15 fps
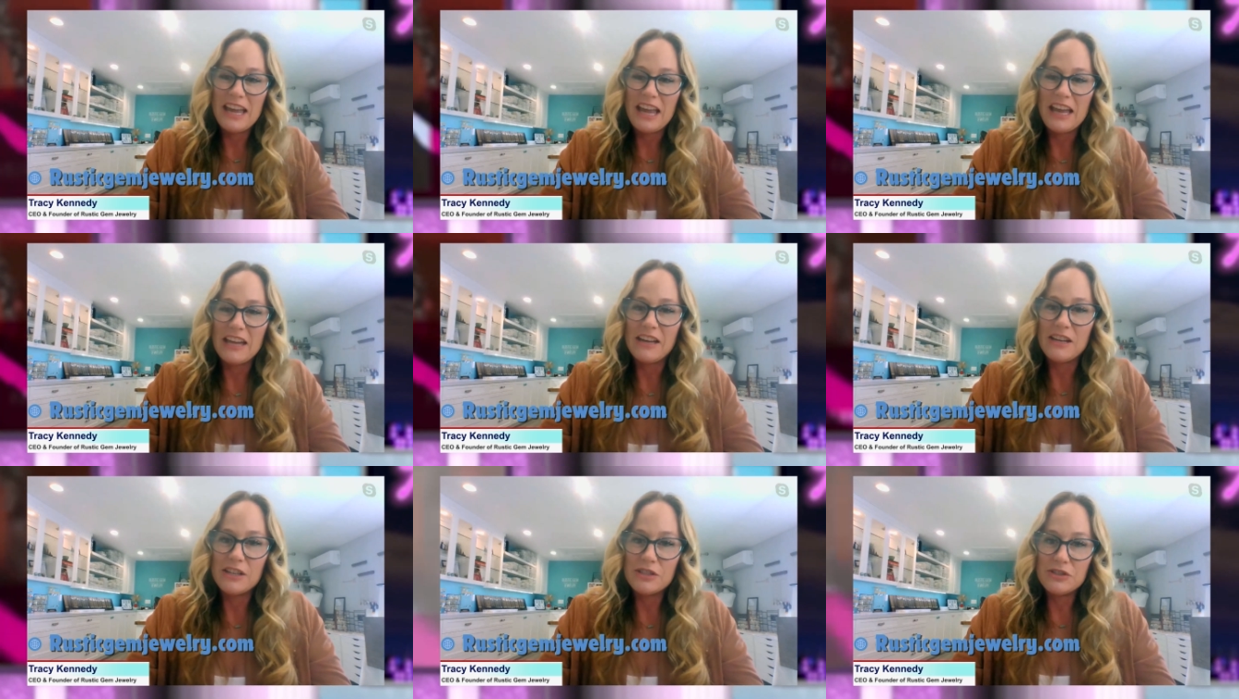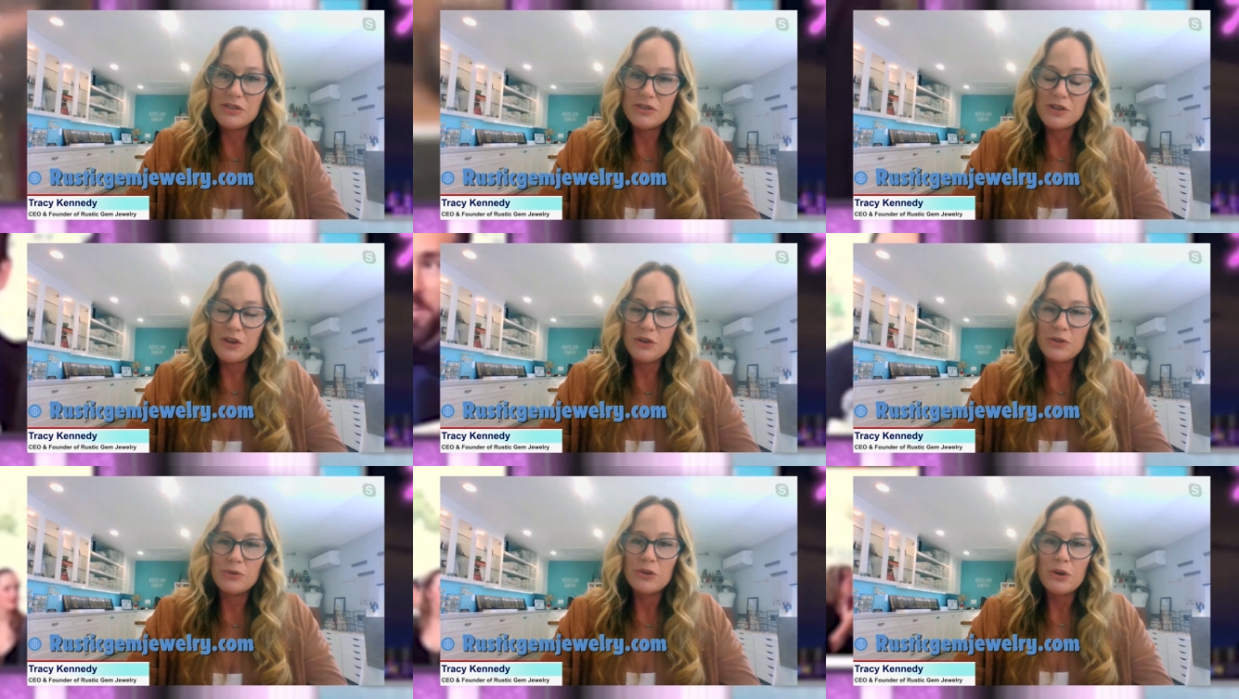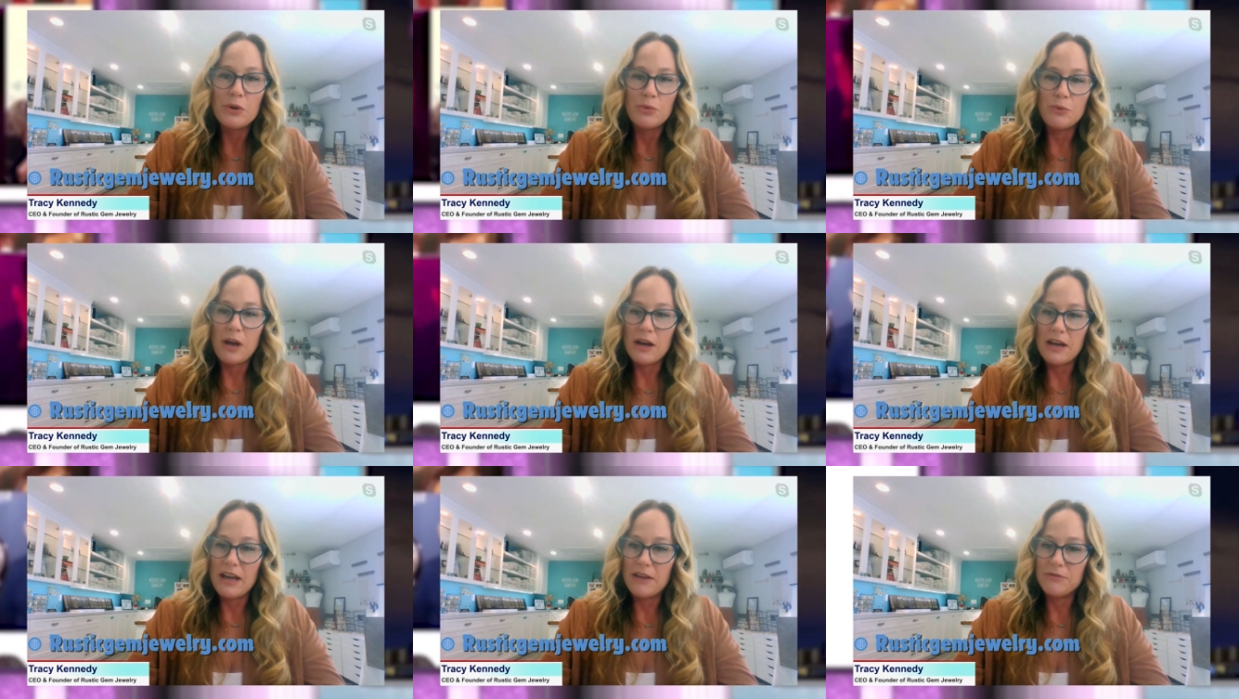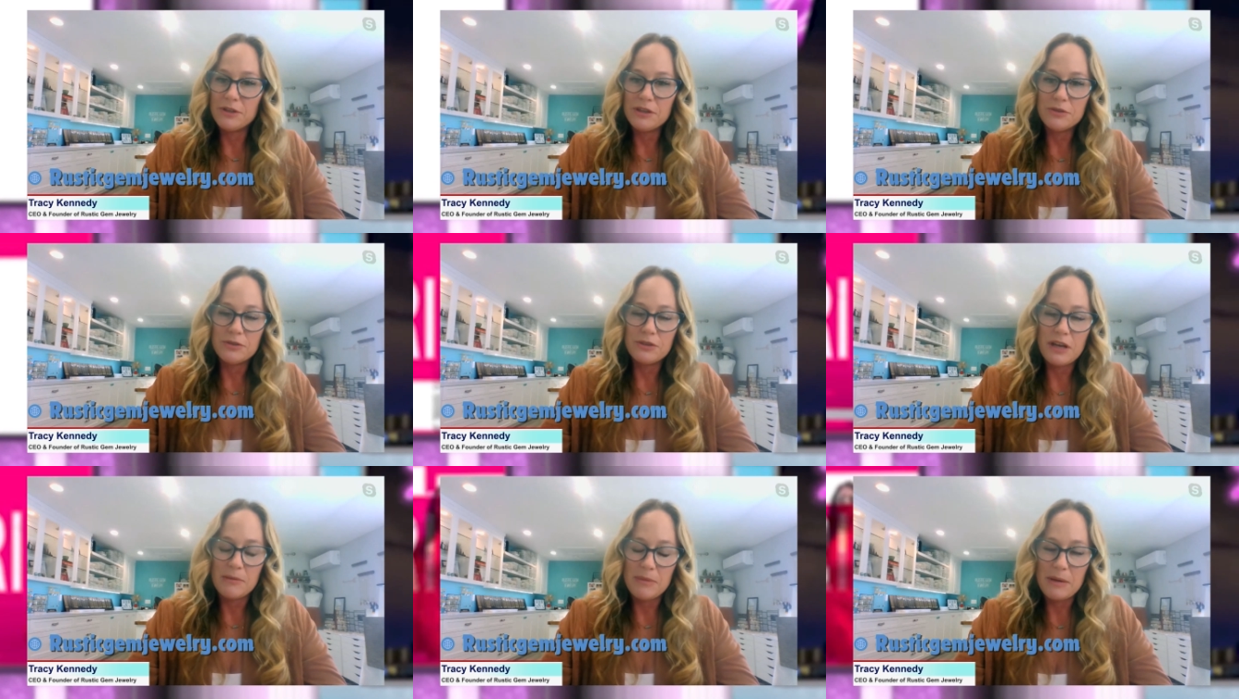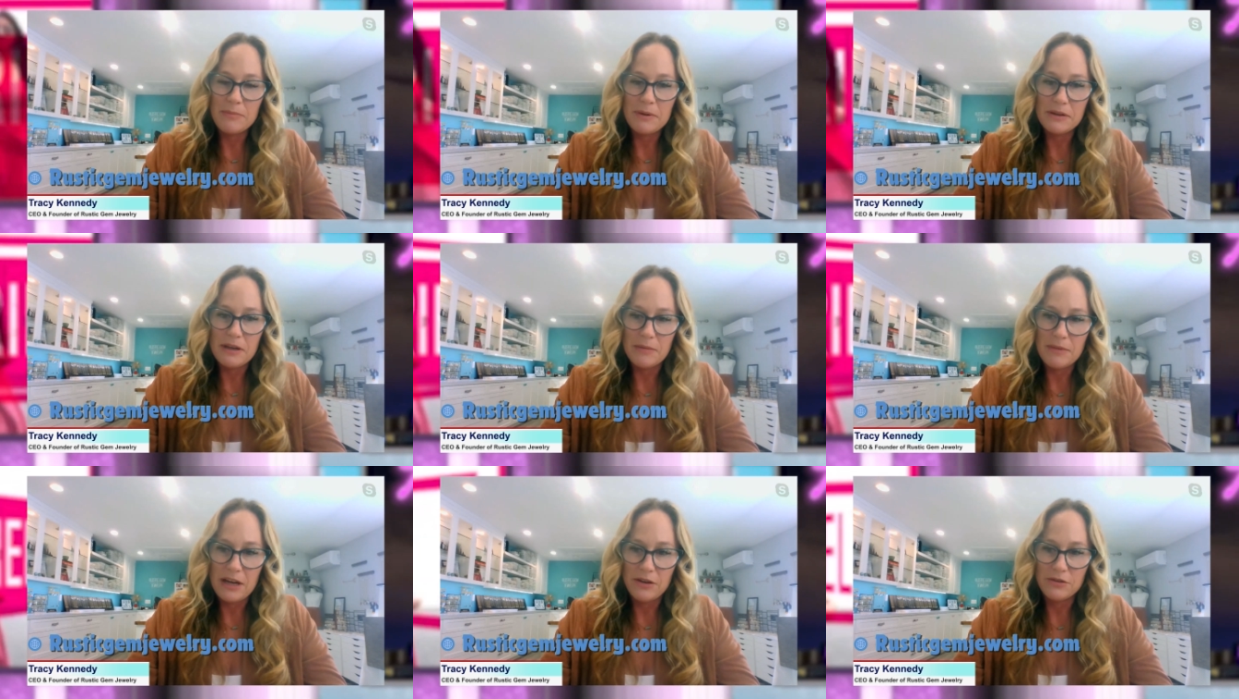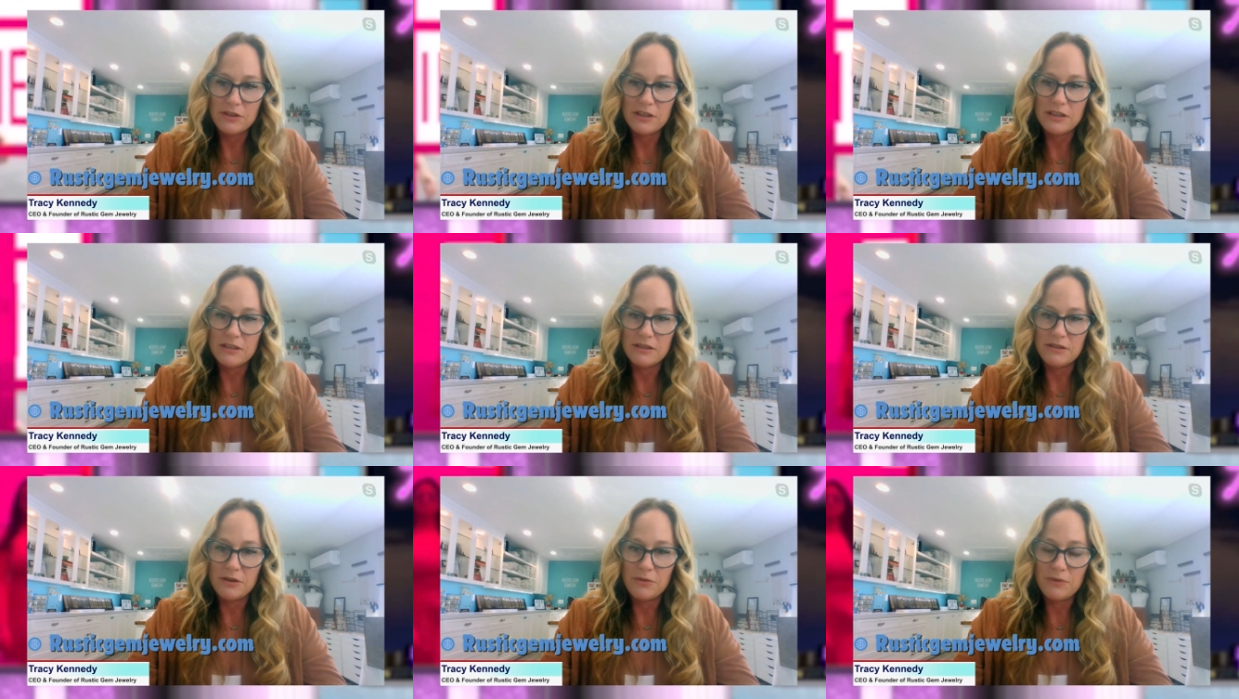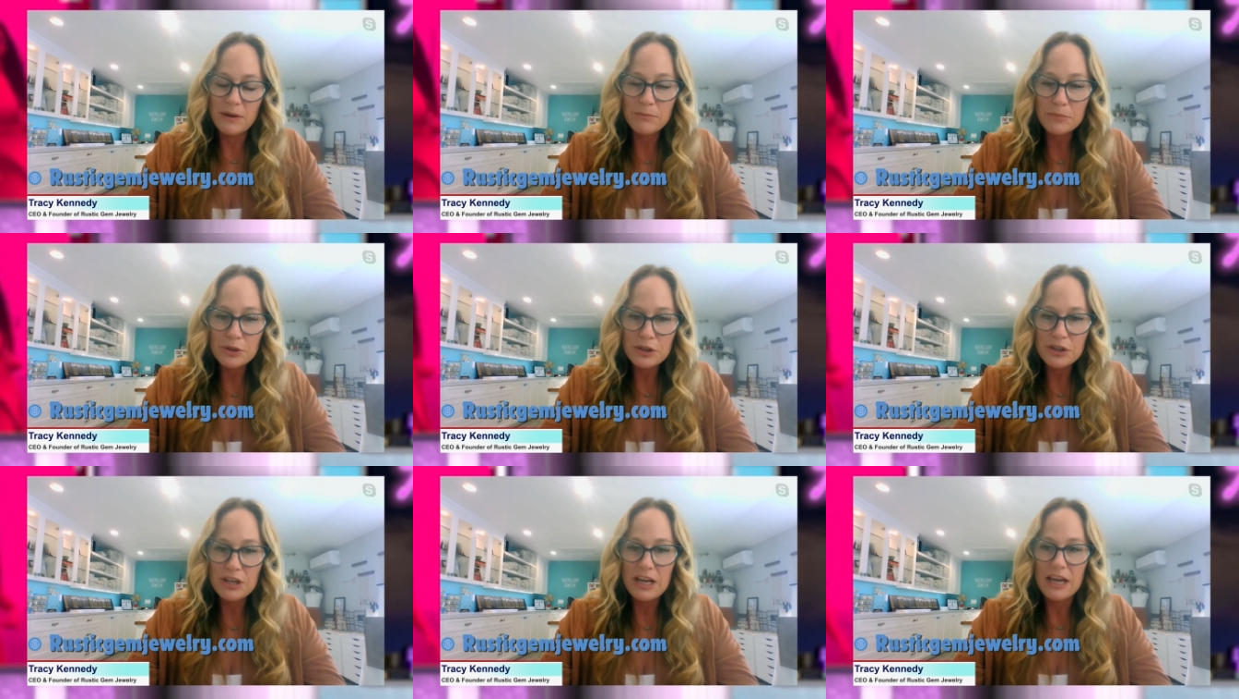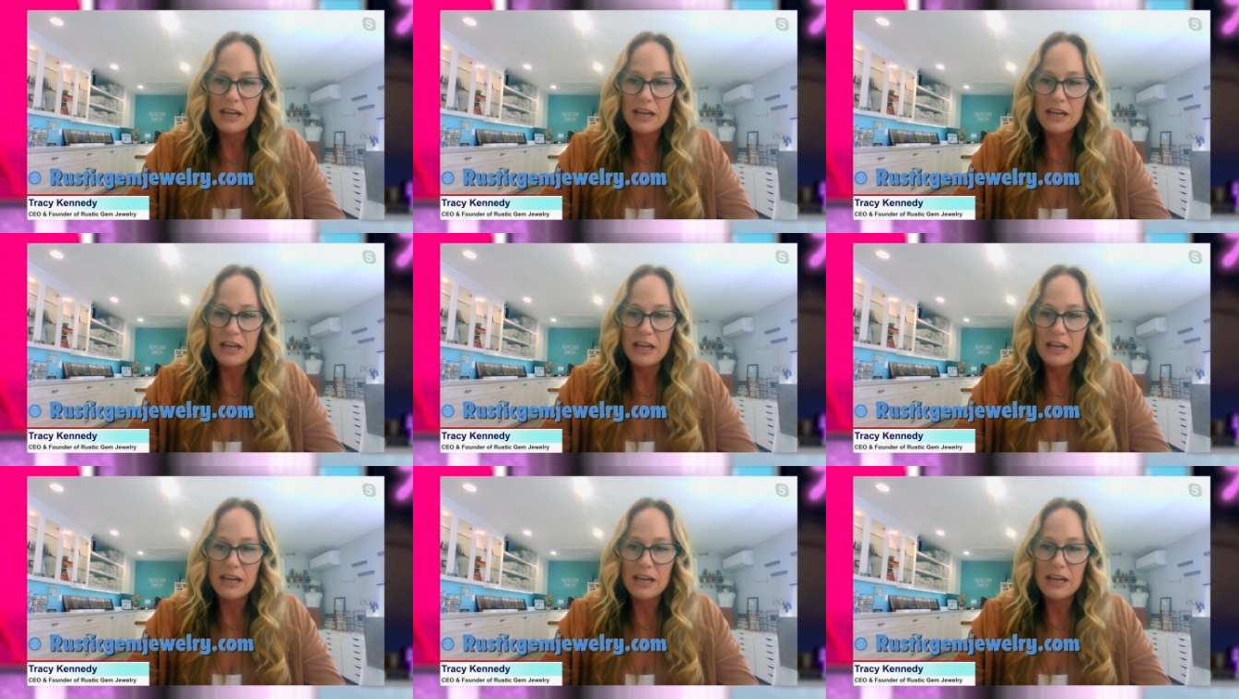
And so everything will come out in November.